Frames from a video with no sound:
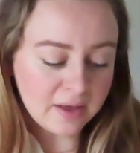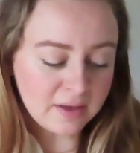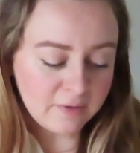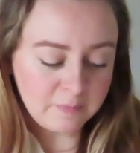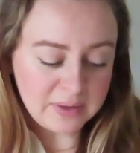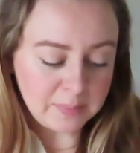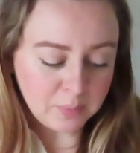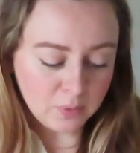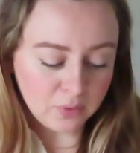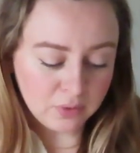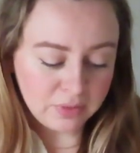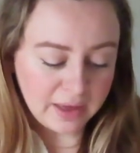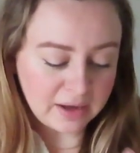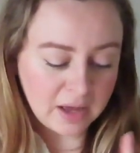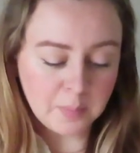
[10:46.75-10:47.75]
of
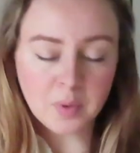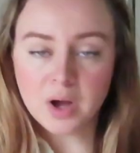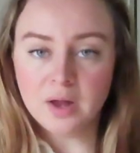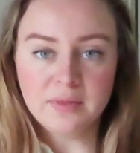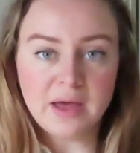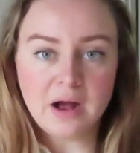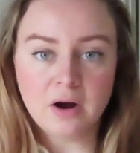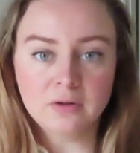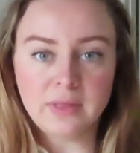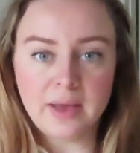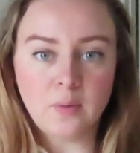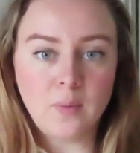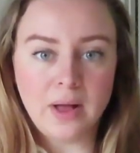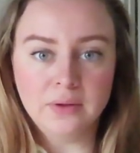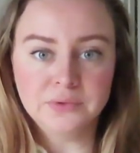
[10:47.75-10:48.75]
people that come on that are
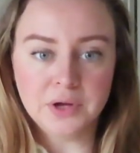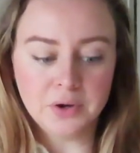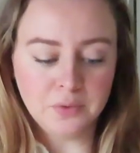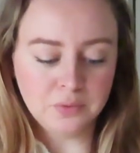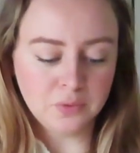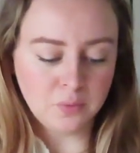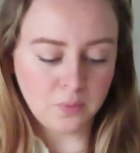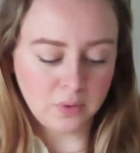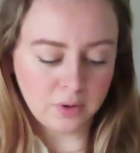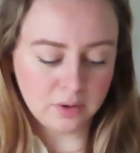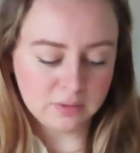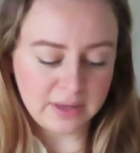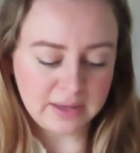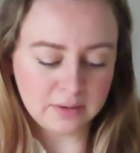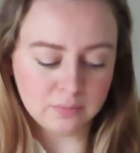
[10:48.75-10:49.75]
like well known
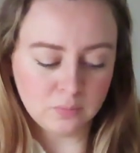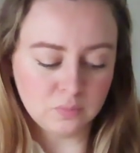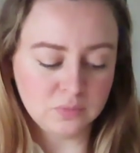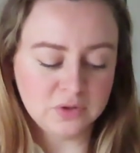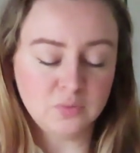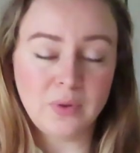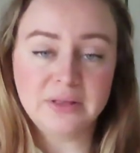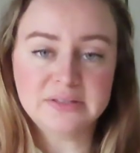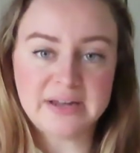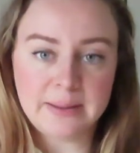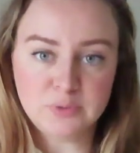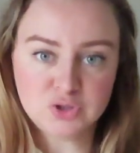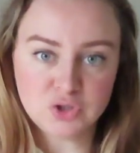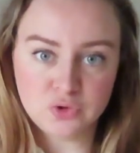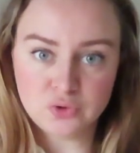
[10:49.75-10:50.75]
or like well
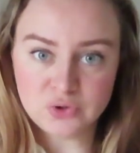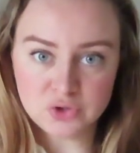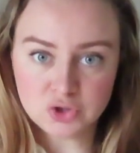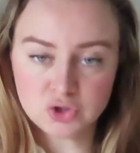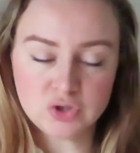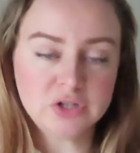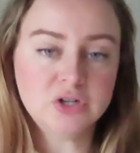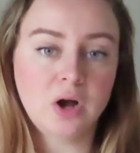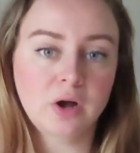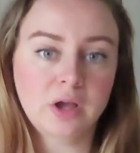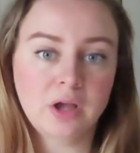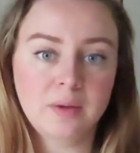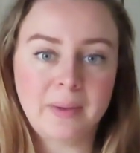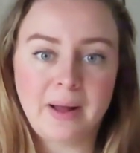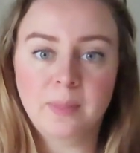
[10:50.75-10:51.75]
established in their industry,
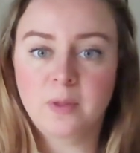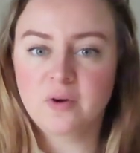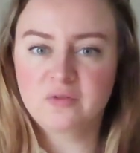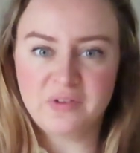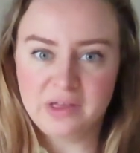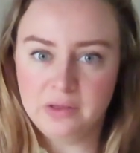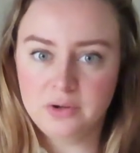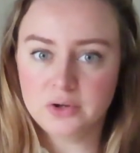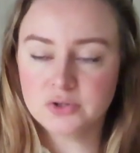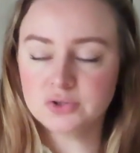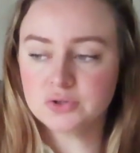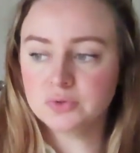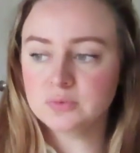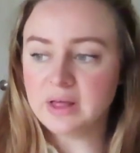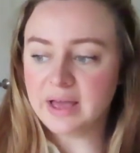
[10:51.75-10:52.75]
talking about their
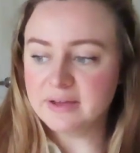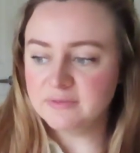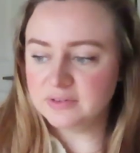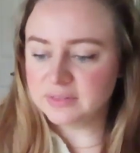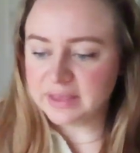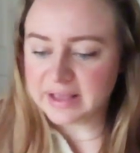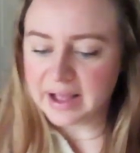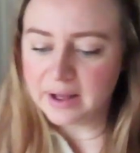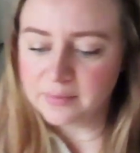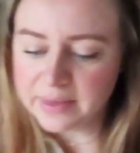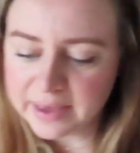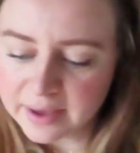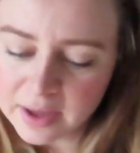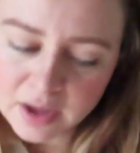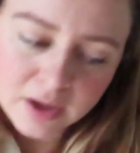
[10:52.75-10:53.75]
failures through life and like how
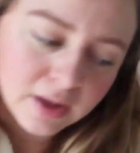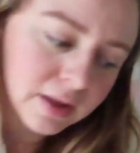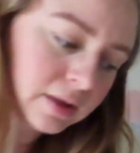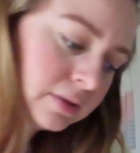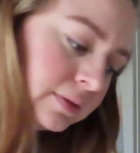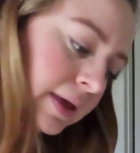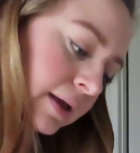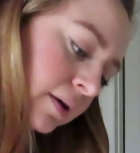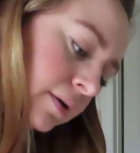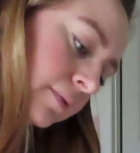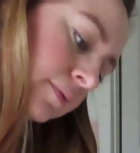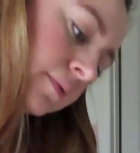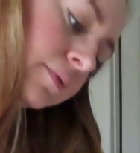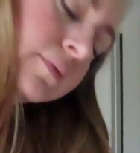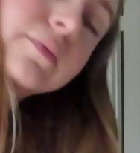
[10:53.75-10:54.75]
they like
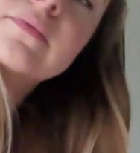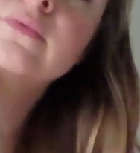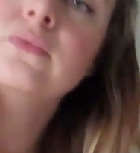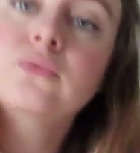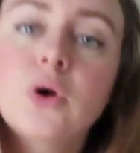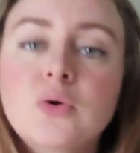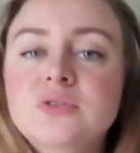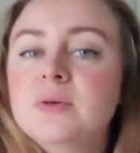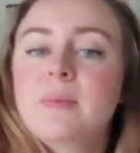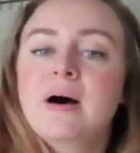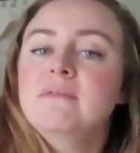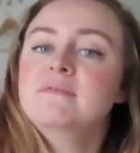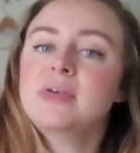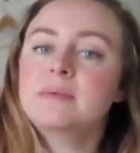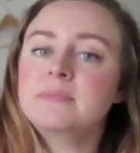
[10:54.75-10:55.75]
rose
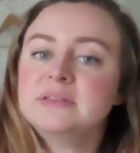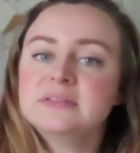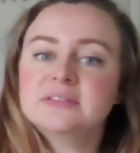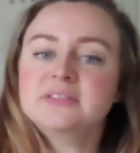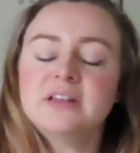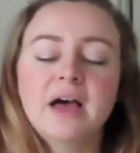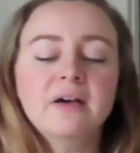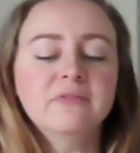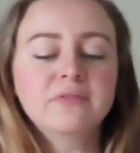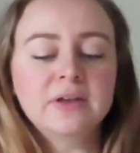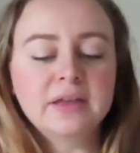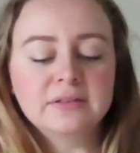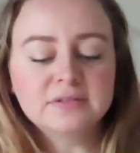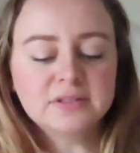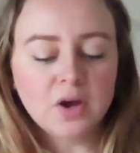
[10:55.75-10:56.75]
above them and stuff.
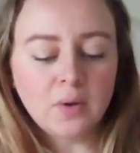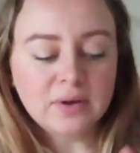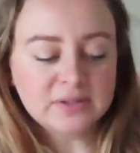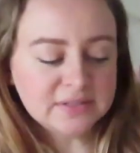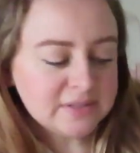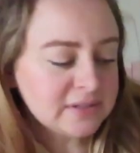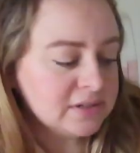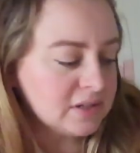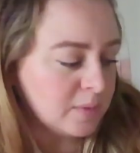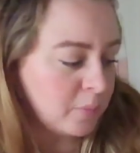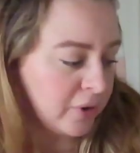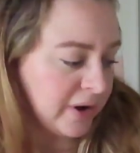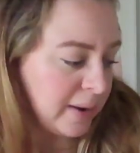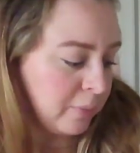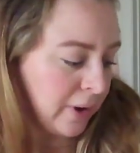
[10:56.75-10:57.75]
And so I was listening to the
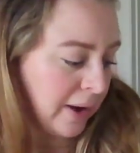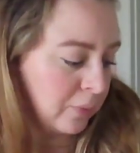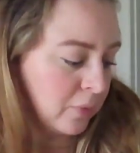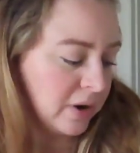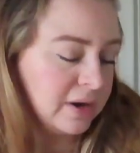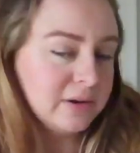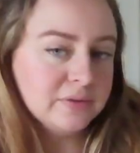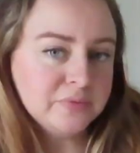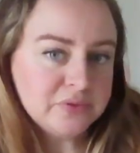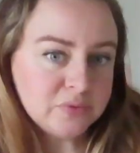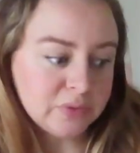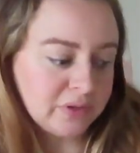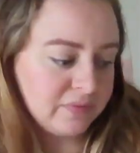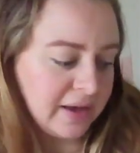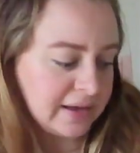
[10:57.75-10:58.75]
Brene Brown one, and it was
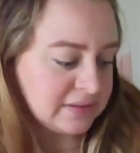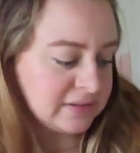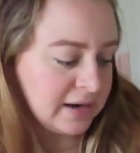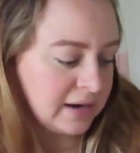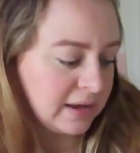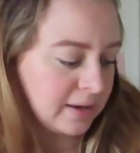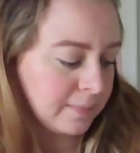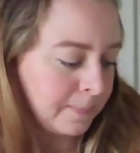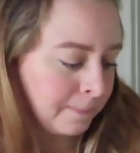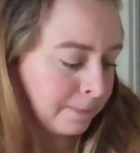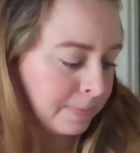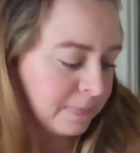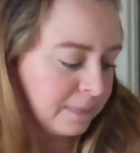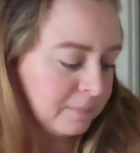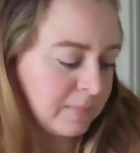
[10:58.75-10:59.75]
really fascinating.
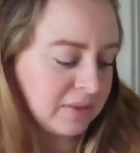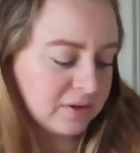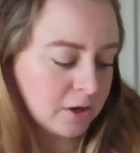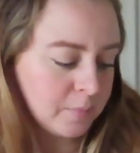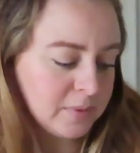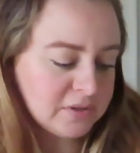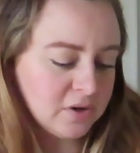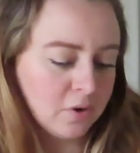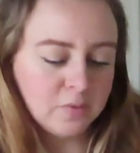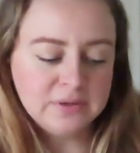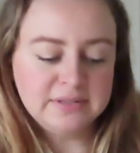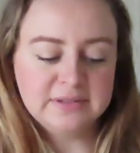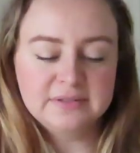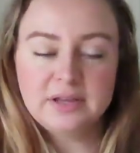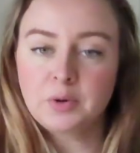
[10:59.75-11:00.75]
My therapist
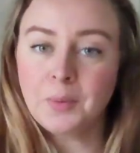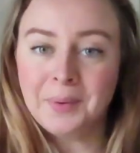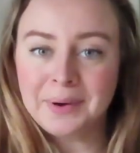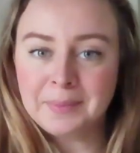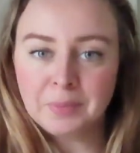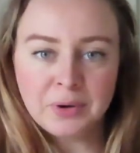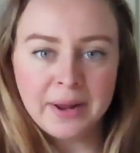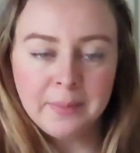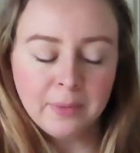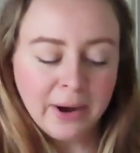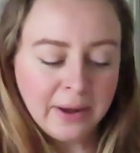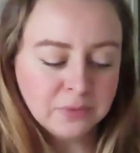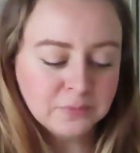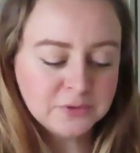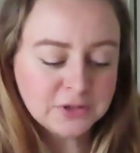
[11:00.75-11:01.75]
always is like quoting Brene
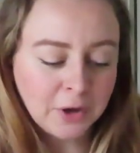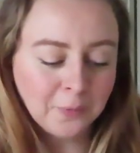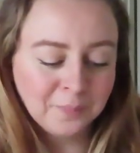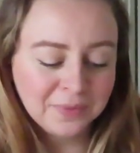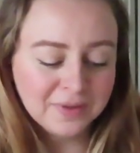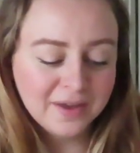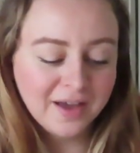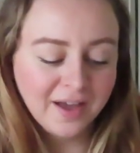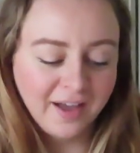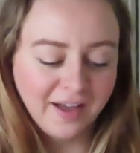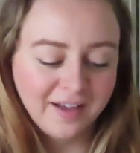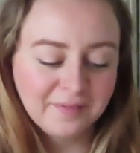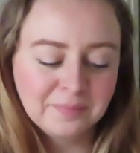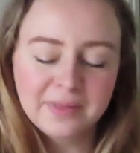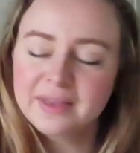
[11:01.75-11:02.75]
Brown, so
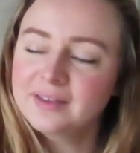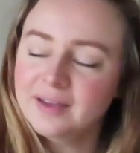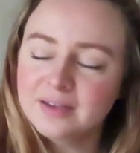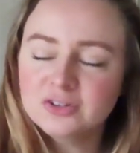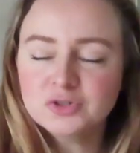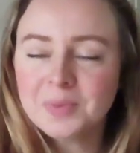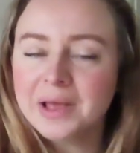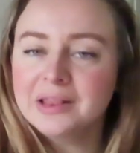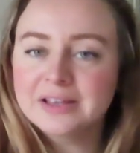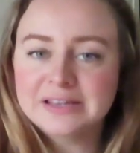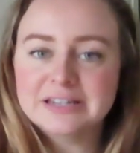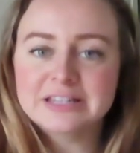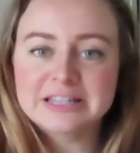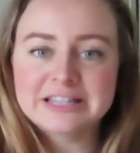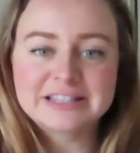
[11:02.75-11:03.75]
I'm like, I should probably look
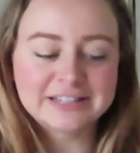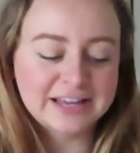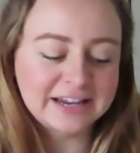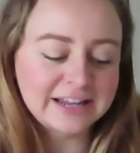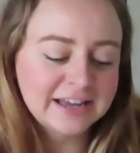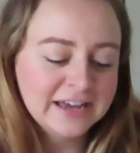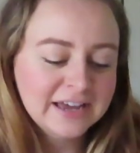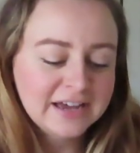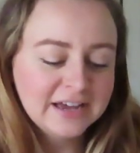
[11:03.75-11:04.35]
into this lady.